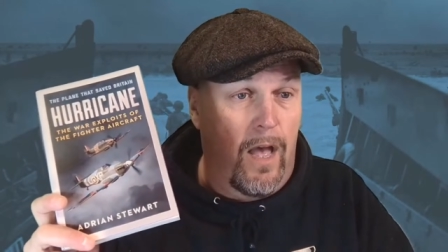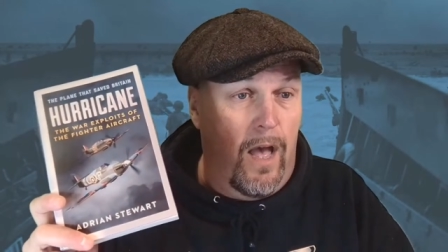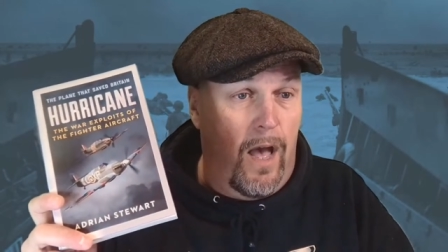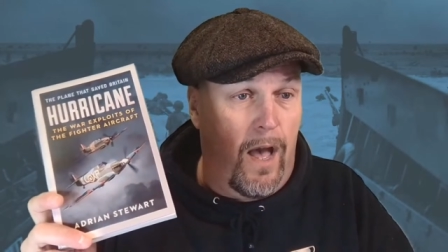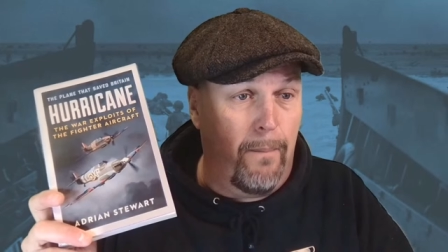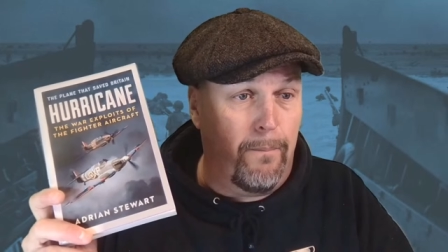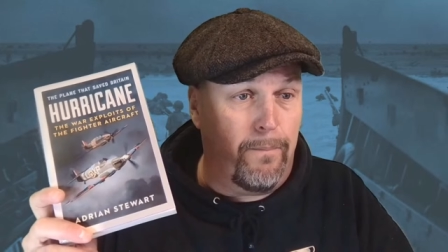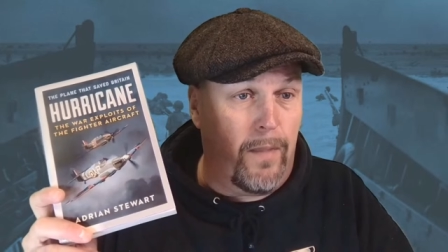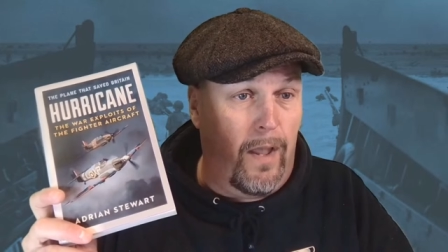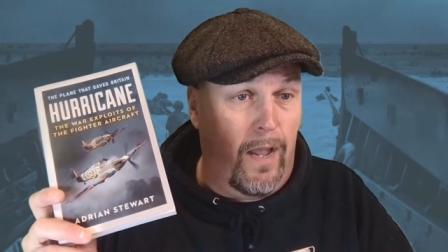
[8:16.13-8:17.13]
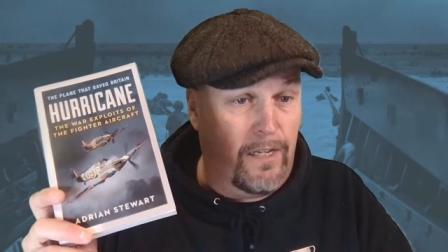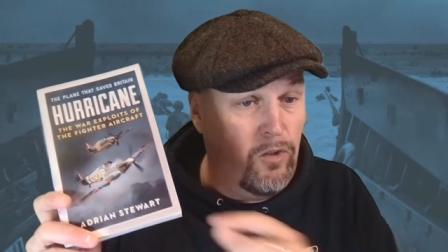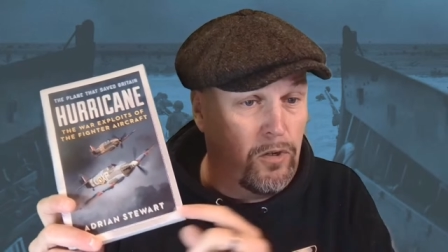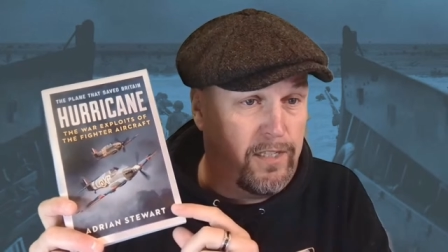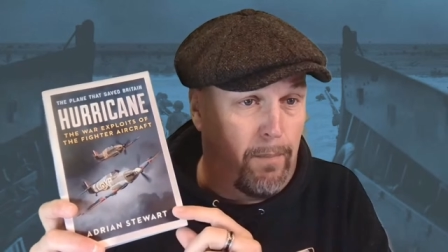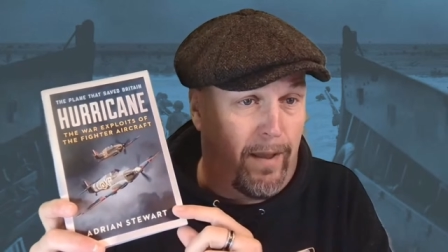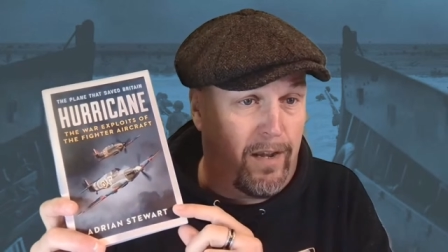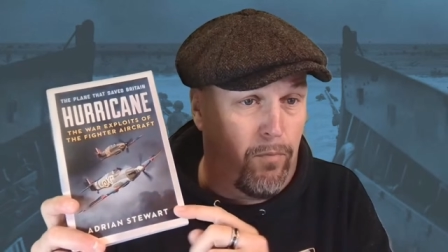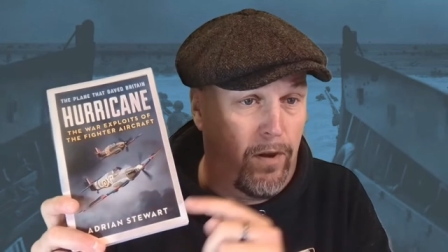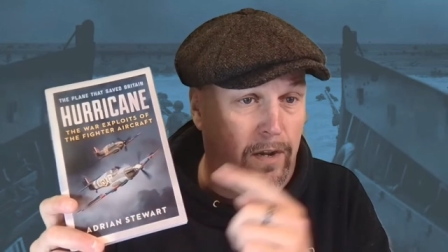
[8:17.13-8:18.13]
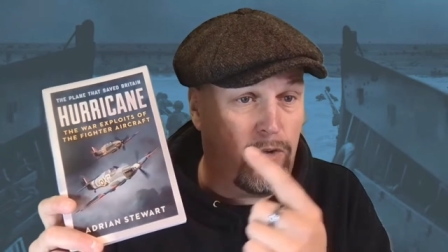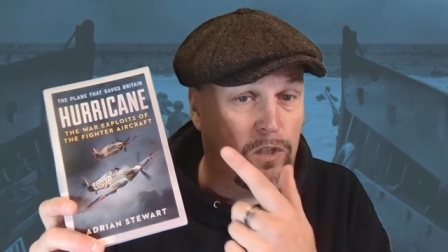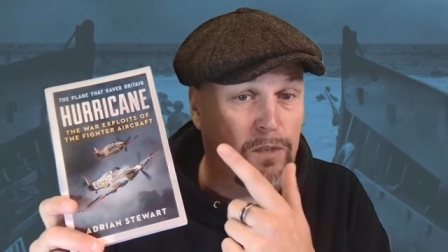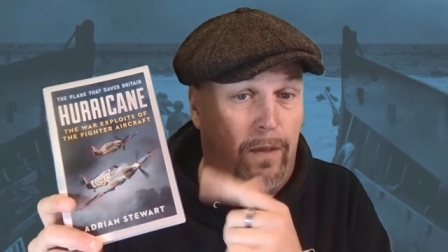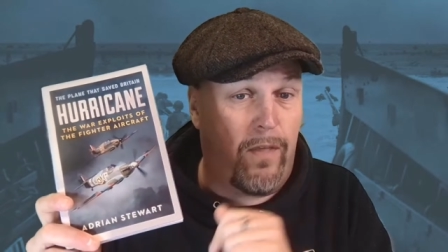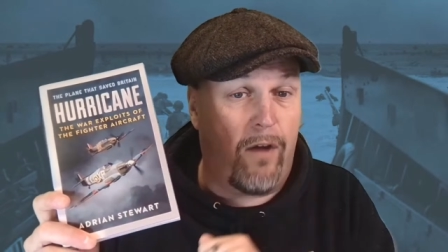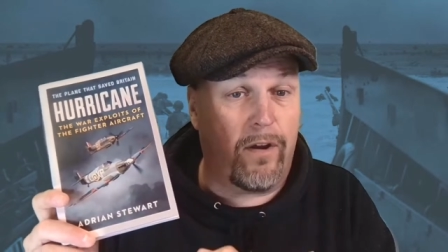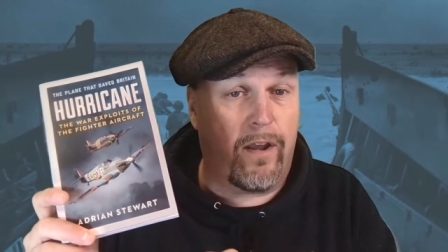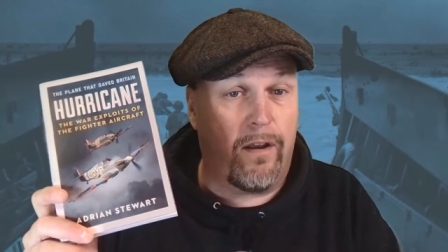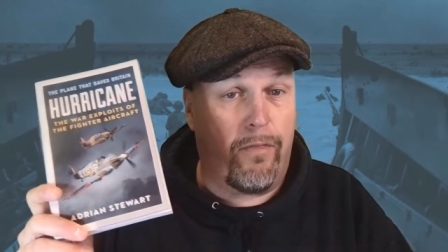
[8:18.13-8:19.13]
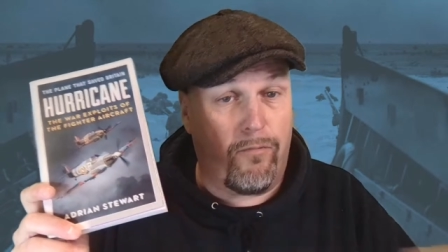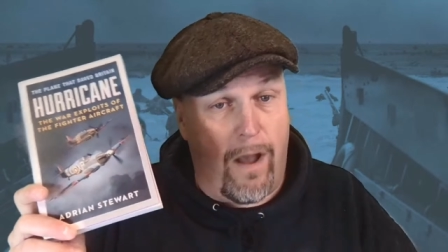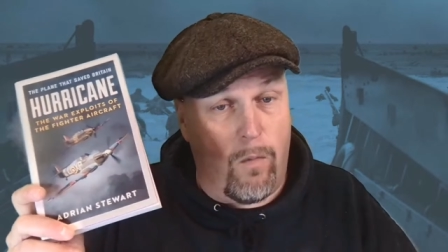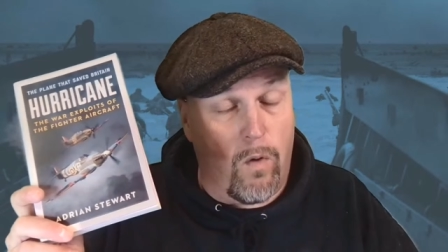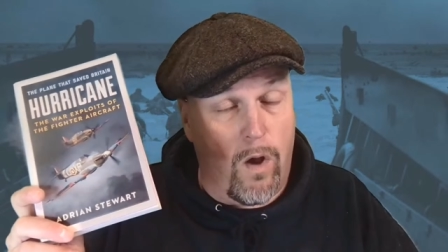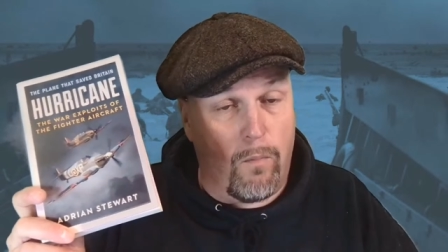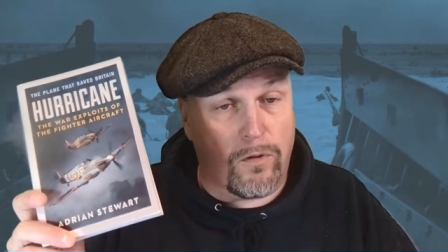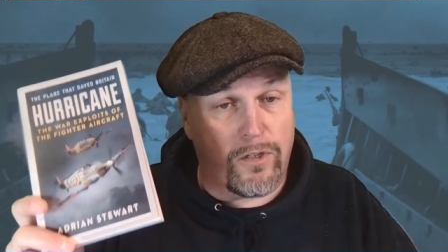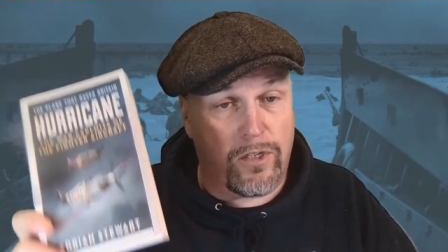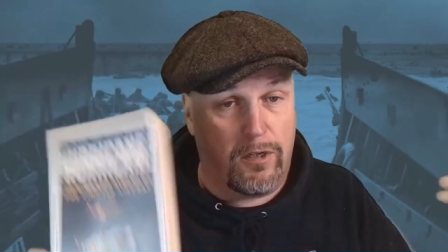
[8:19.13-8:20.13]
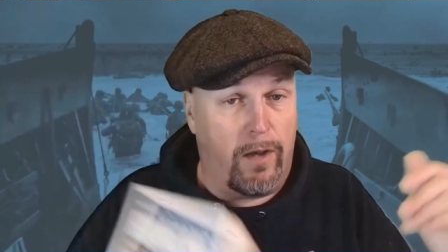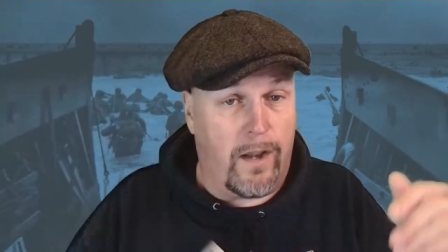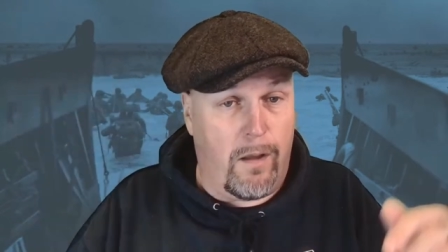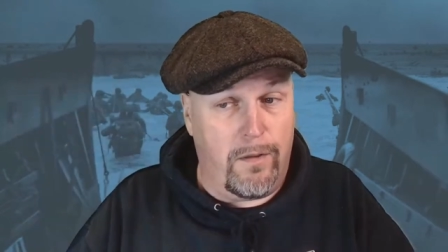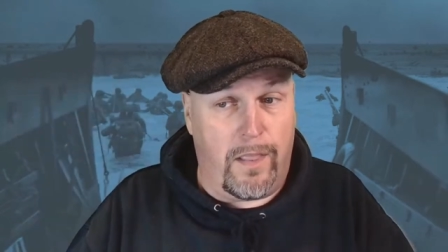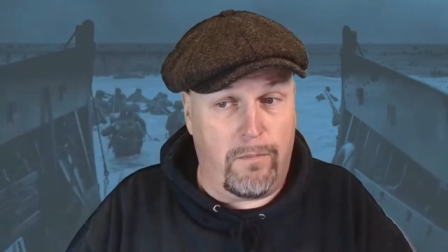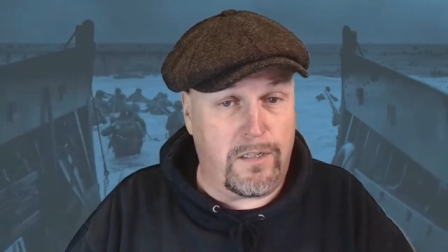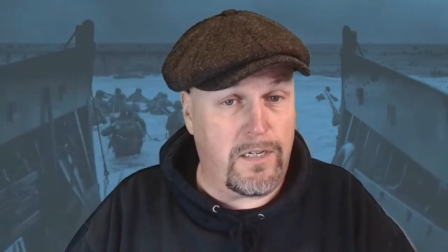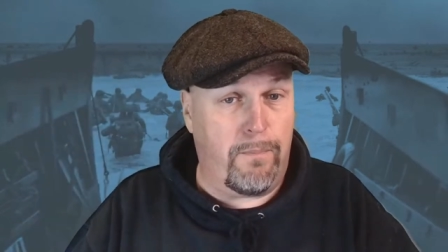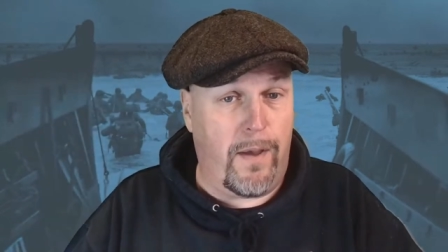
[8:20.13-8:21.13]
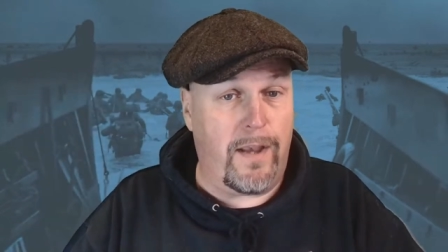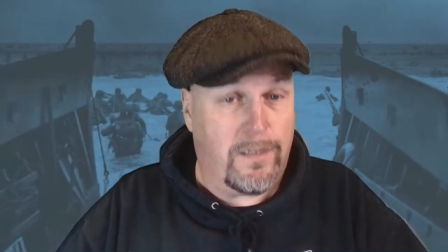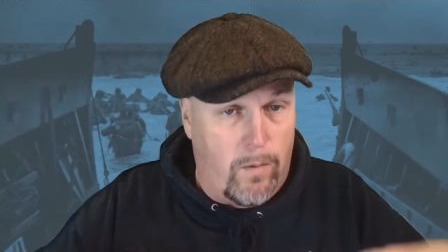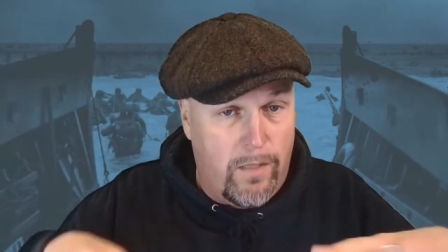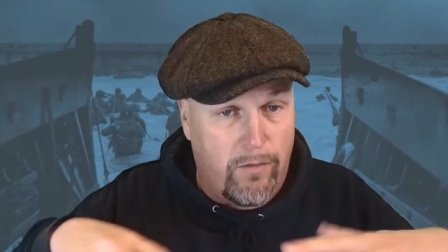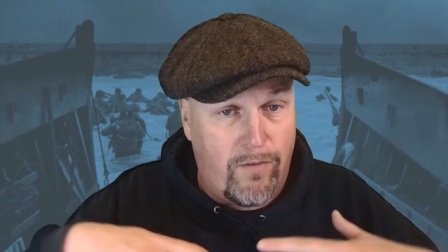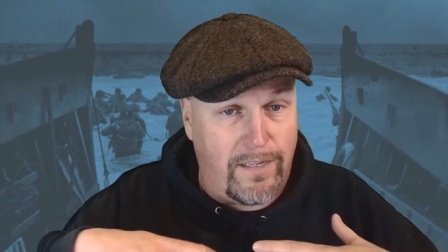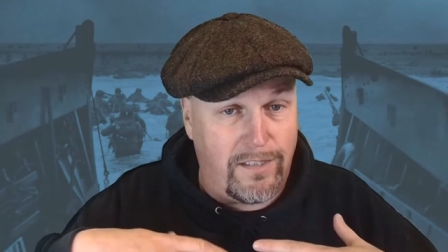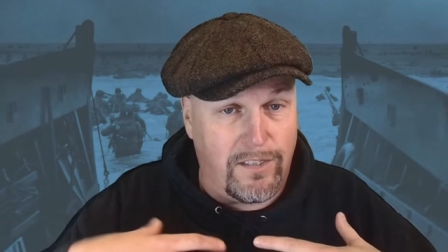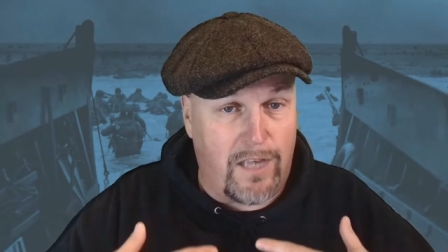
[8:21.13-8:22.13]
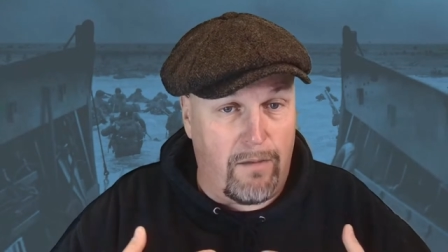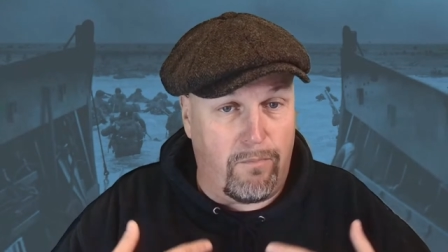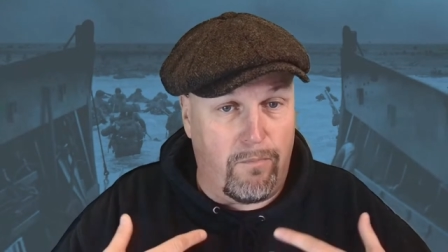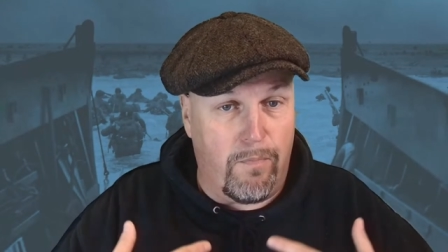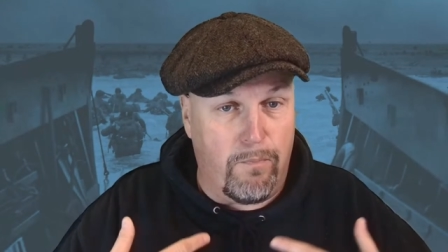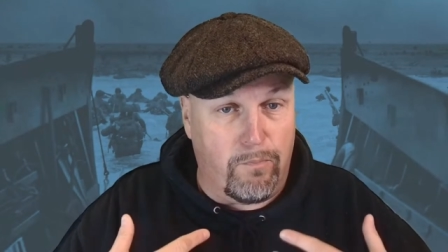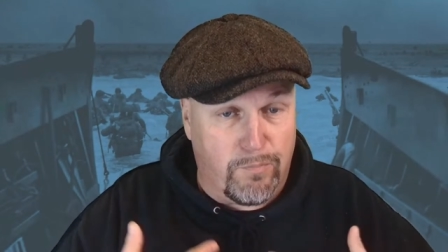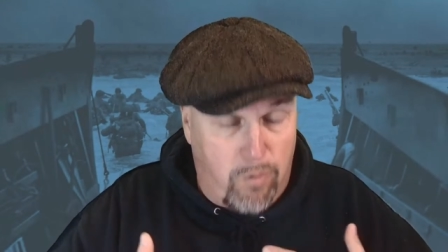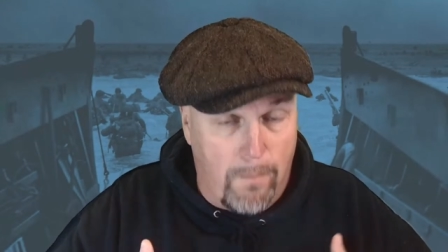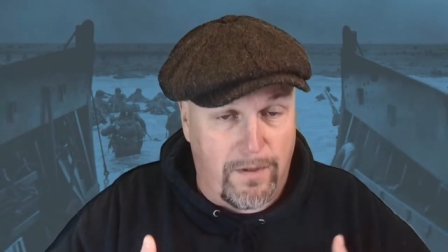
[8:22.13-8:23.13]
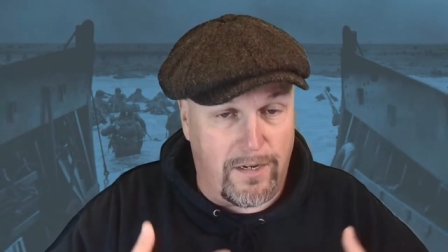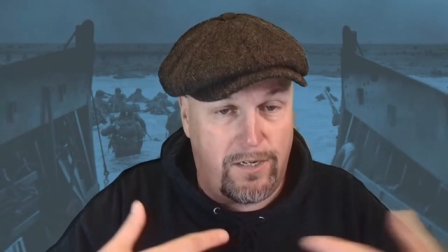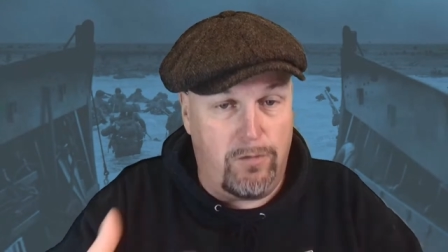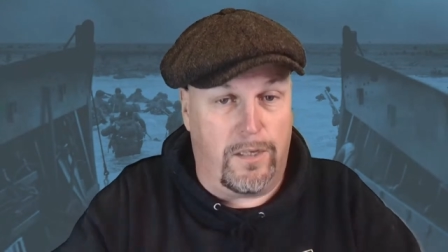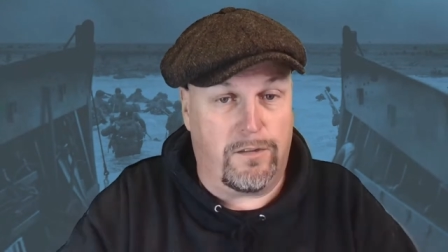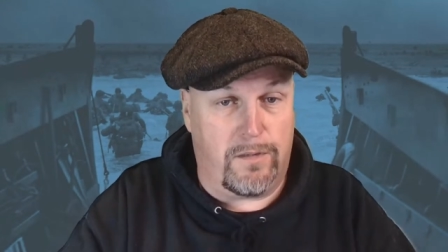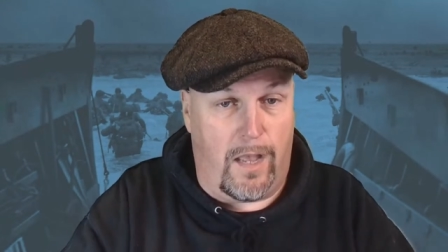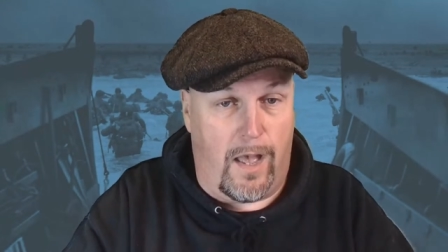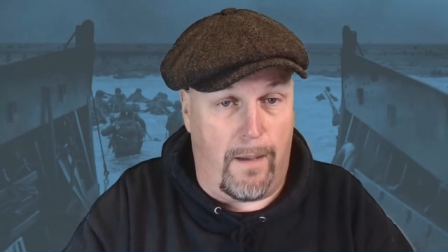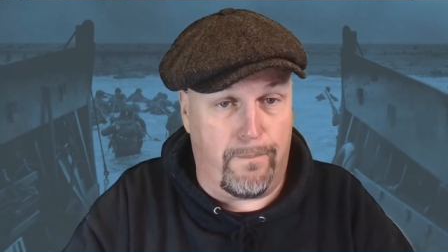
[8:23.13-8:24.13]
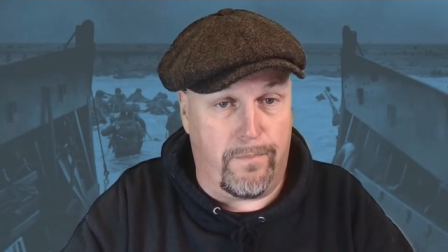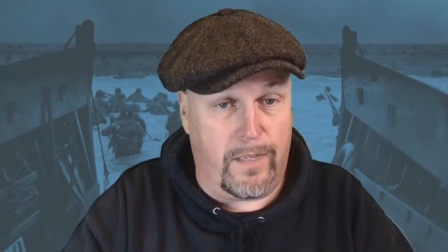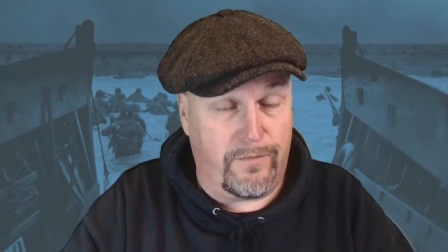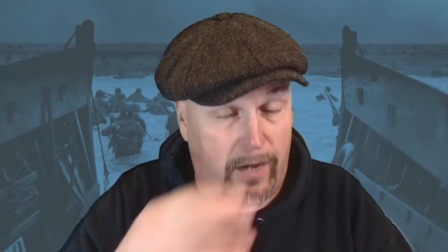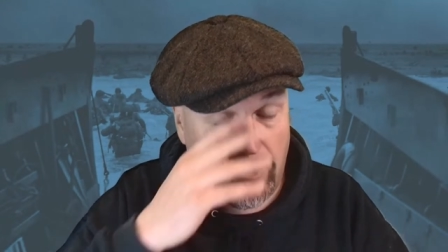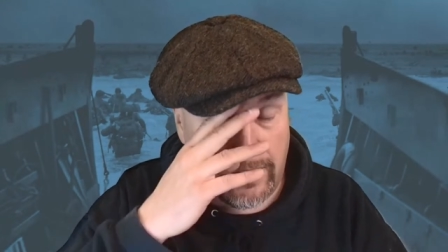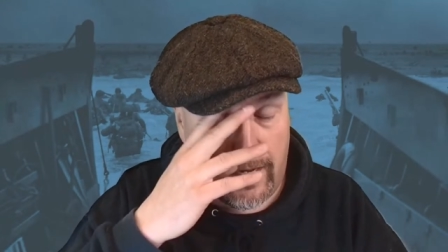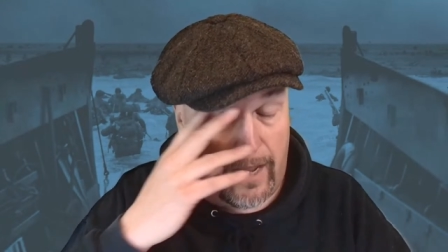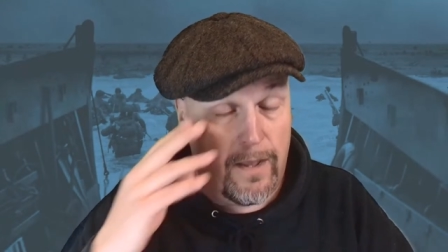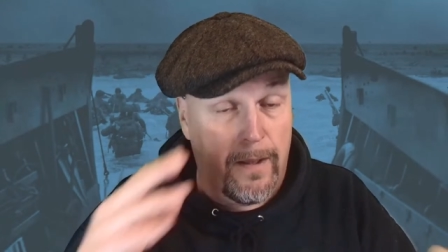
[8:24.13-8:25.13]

Um, it's not just in the Battle of Britain, it talks about the hurricane throughout World War II. And I, there was a debate. One of the reasons I was prompted to do this um, this video today